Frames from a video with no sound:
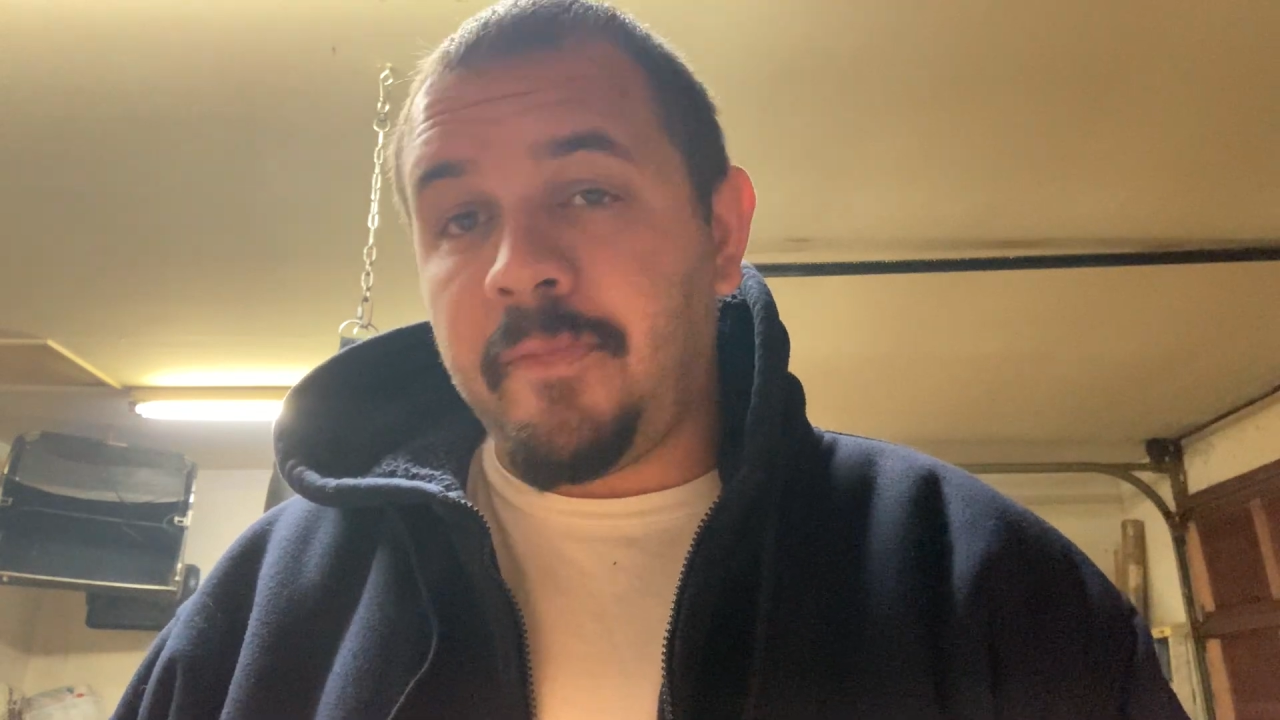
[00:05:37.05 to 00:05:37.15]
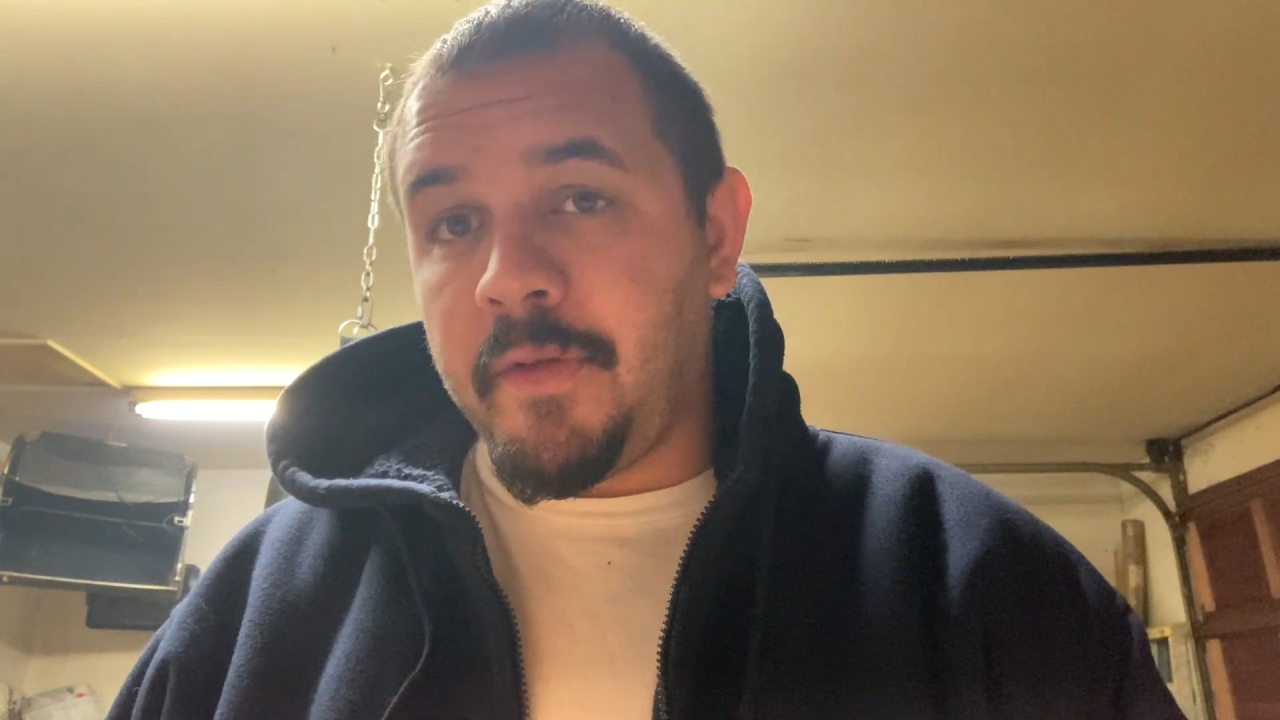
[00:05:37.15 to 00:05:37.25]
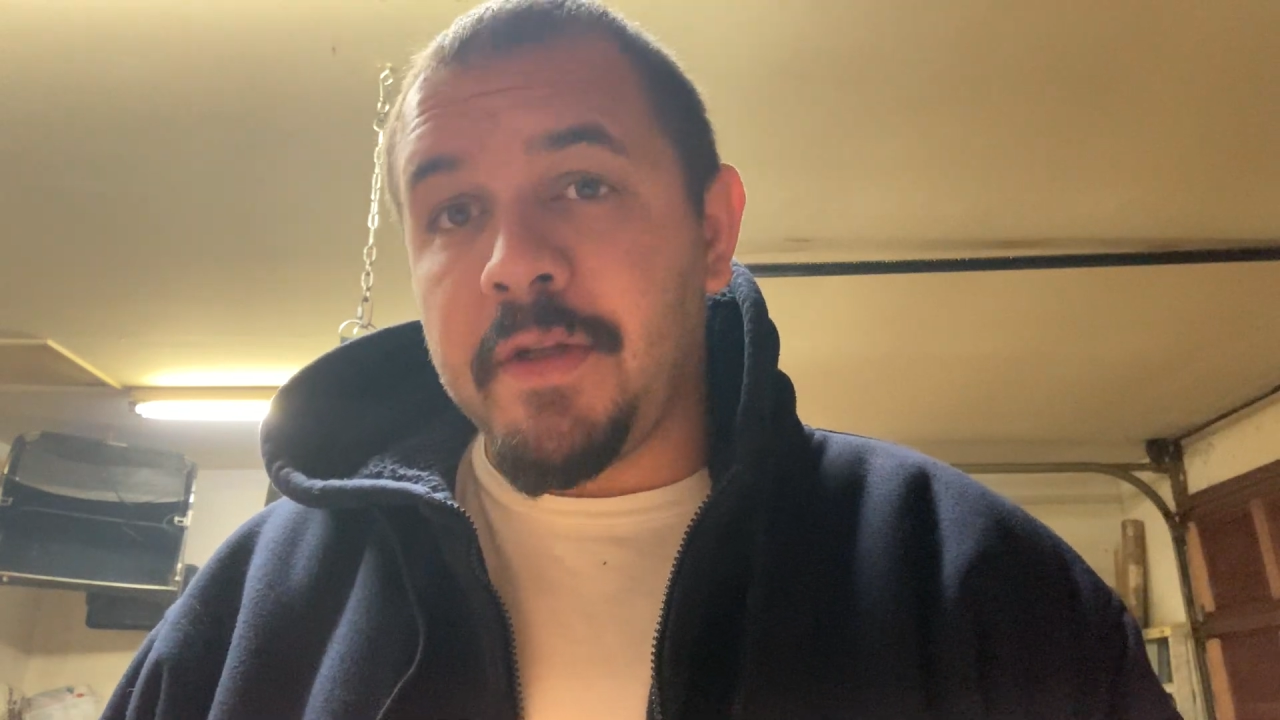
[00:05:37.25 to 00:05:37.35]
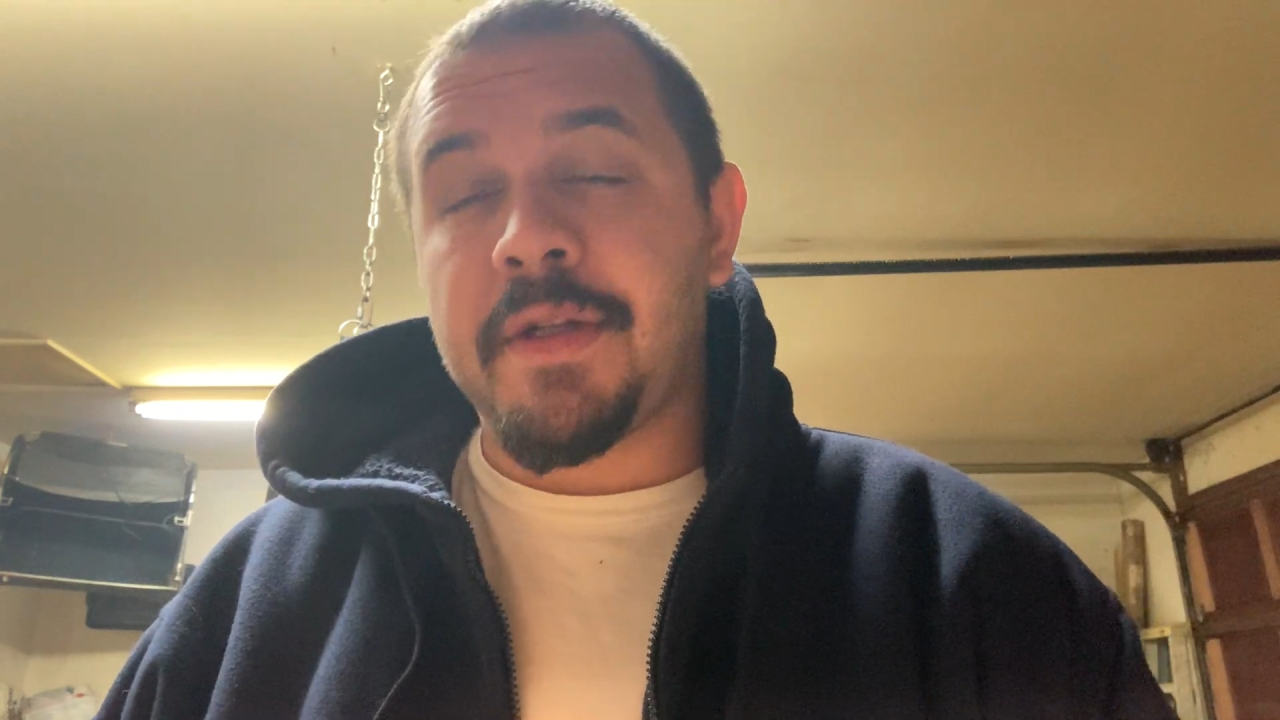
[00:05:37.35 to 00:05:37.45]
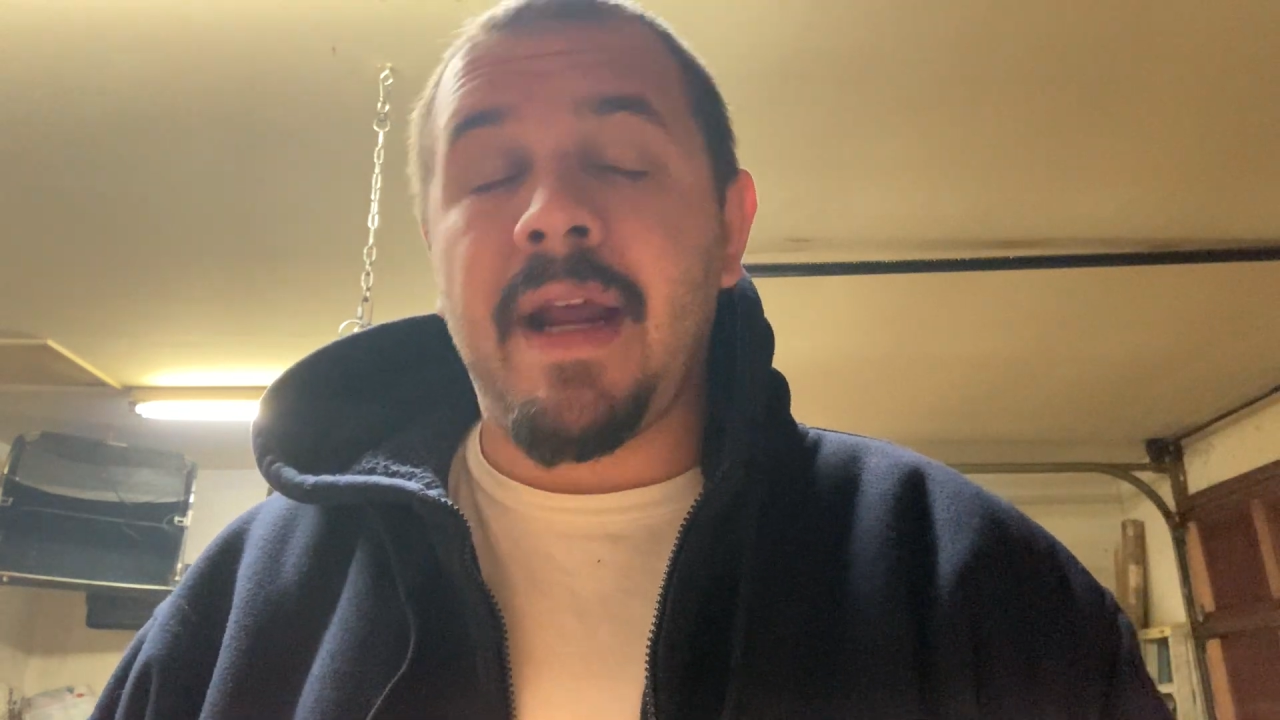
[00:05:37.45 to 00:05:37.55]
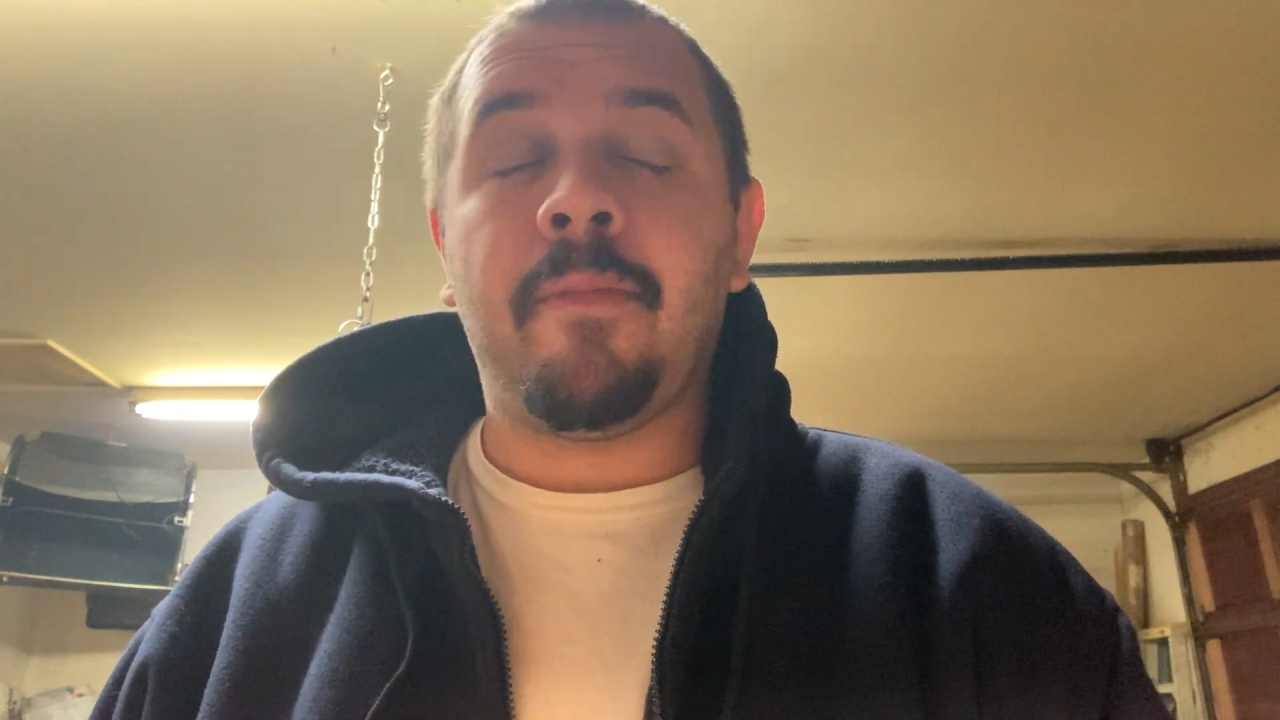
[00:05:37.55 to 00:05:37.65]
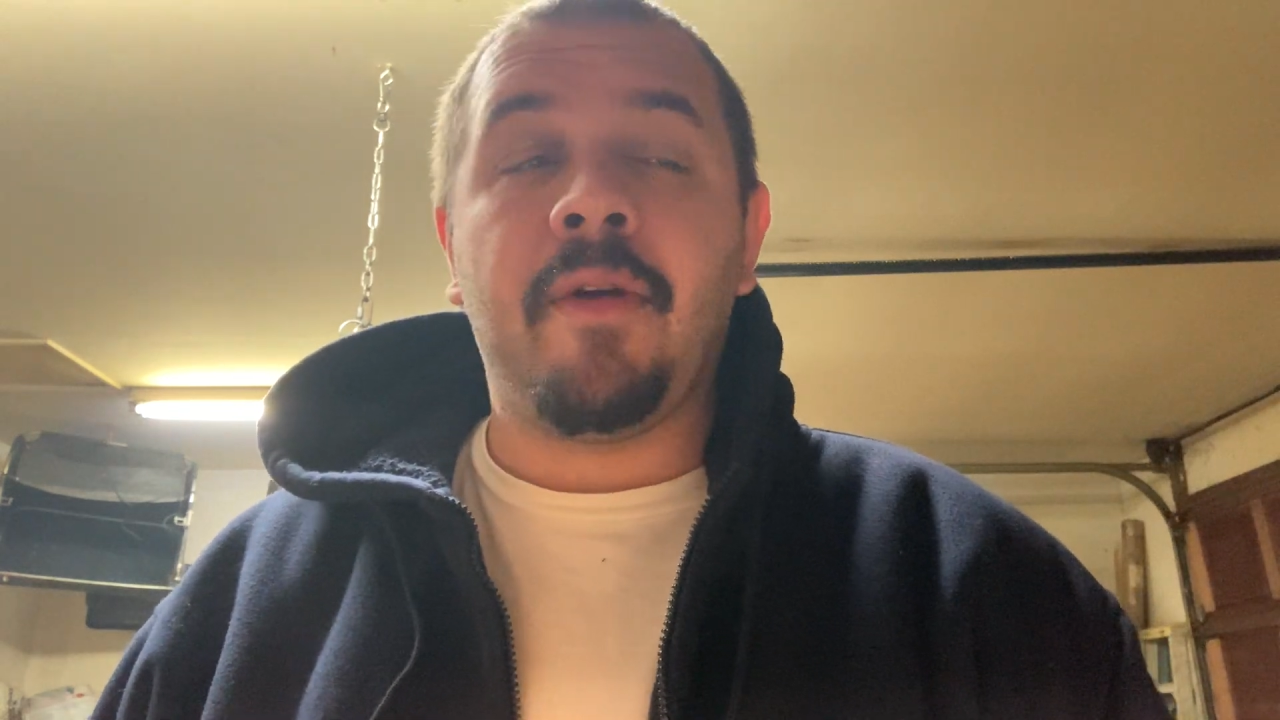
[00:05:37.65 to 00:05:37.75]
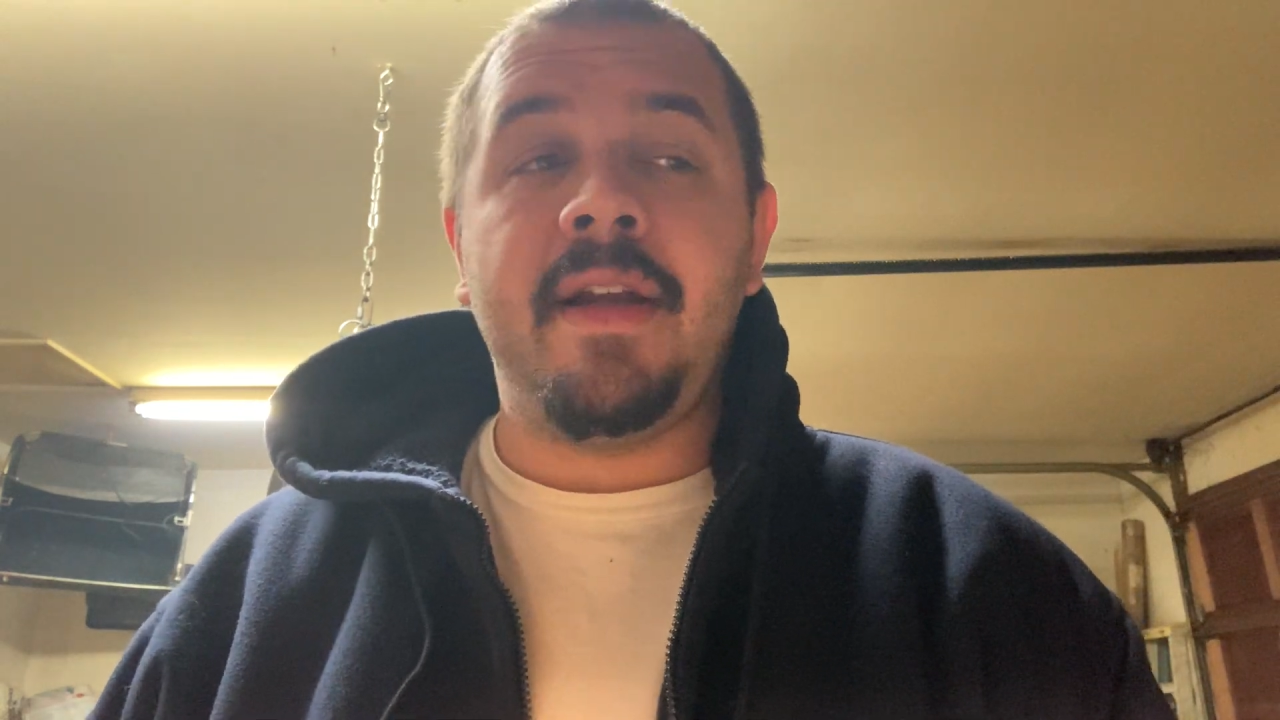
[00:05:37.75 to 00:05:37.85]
for the same